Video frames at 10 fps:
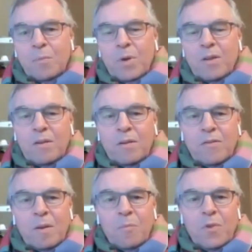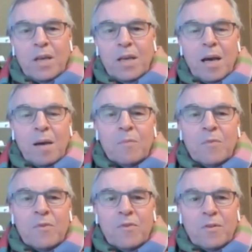And when something
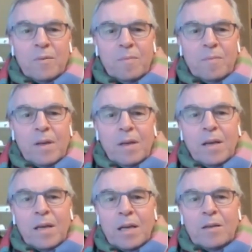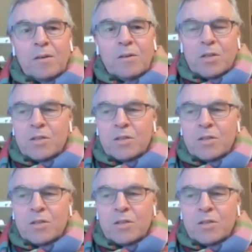comes, again,